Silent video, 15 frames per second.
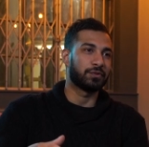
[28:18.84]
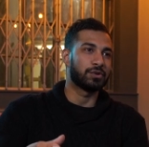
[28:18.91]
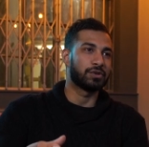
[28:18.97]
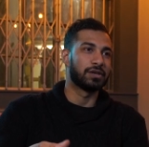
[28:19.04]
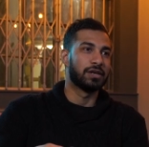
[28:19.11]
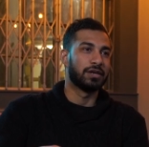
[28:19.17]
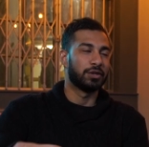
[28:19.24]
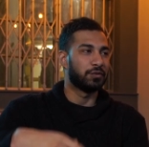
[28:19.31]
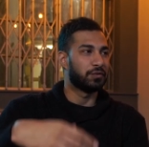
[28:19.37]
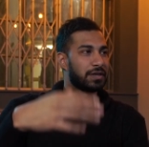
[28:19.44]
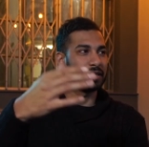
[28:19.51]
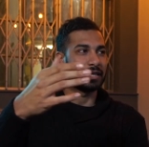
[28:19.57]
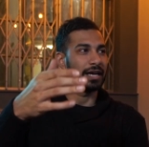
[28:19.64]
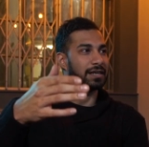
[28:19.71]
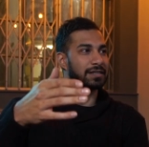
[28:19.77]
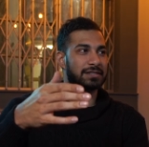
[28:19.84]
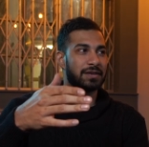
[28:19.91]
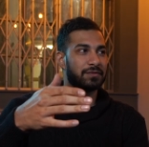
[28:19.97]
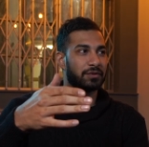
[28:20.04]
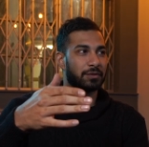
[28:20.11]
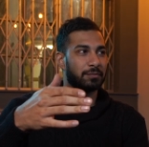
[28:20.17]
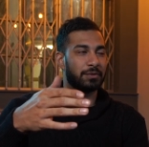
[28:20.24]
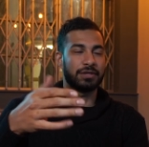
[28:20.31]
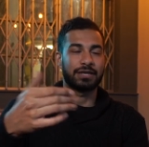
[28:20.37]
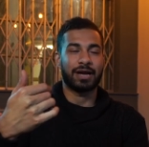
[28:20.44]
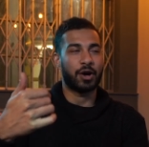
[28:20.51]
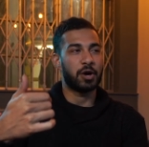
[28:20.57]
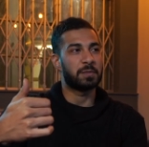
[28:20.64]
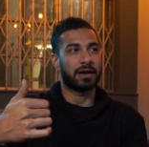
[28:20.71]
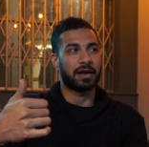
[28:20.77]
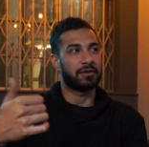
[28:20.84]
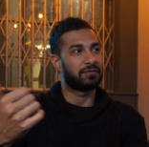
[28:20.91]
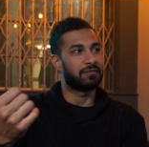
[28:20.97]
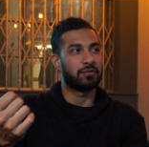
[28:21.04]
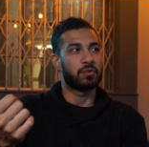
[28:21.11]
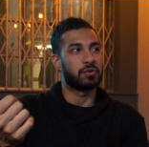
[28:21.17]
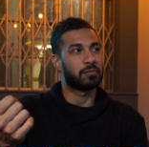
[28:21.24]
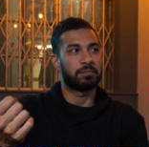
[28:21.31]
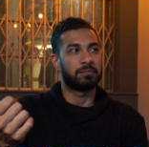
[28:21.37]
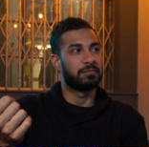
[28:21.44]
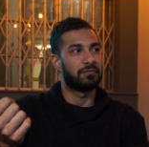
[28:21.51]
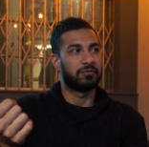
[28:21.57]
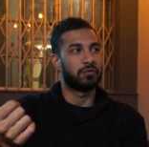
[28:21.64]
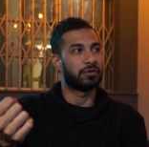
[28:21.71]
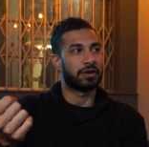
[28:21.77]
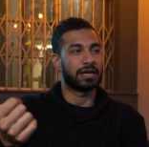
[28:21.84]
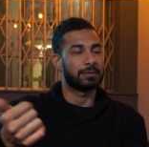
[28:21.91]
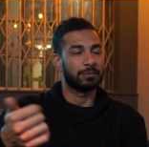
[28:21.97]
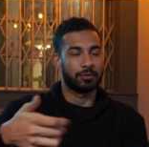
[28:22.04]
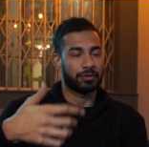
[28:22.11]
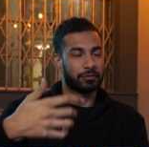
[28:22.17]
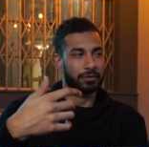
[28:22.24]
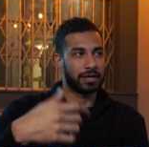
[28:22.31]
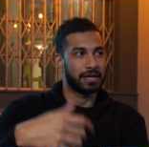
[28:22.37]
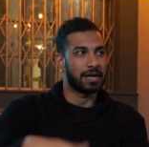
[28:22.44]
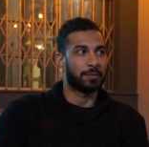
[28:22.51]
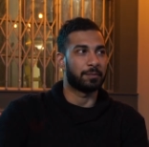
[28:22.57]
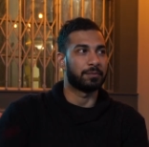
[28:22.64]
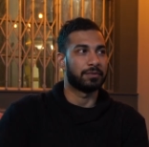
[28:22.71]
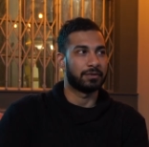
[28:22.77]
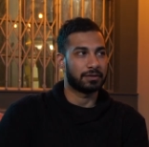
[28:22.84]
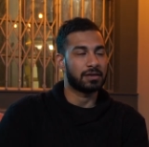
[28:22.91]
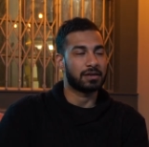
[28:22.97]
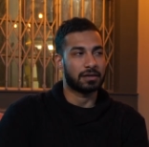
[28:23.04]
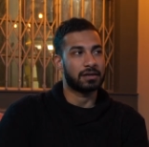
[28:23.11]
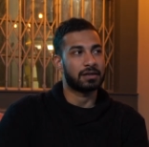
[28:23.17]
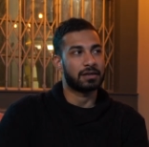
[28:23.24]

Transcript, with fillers: food, you've eaten it at seven, but you get home at like 4, 4 a.m. or 3 a.m. Yeah, yeah.